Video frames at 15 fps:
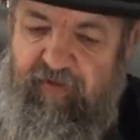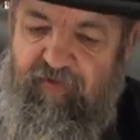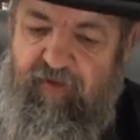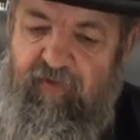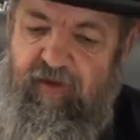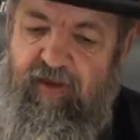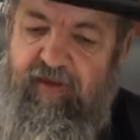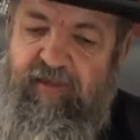e-
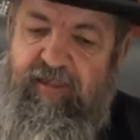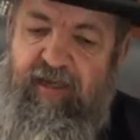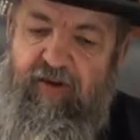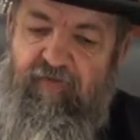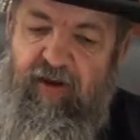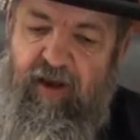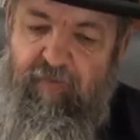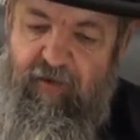this
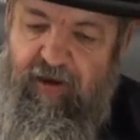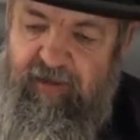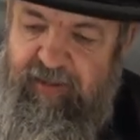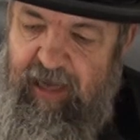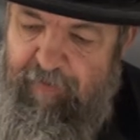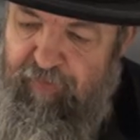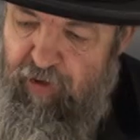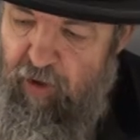evening
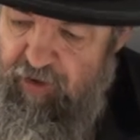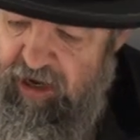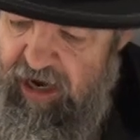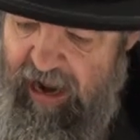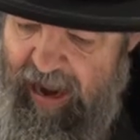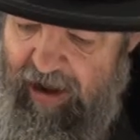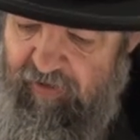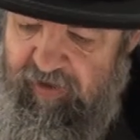because I broke
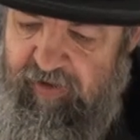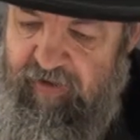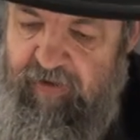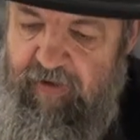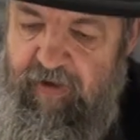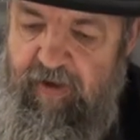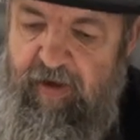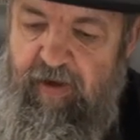it out
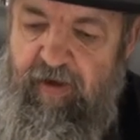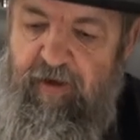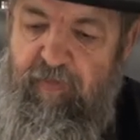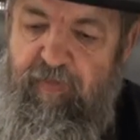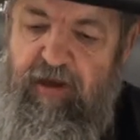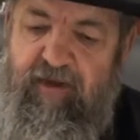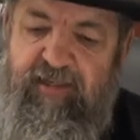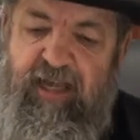
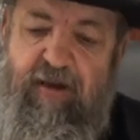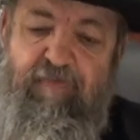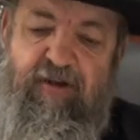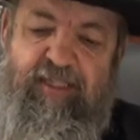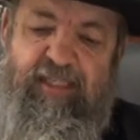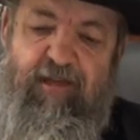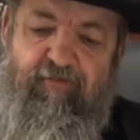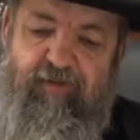because I
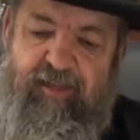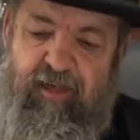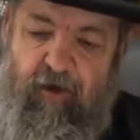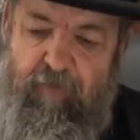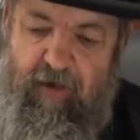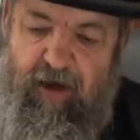miss him so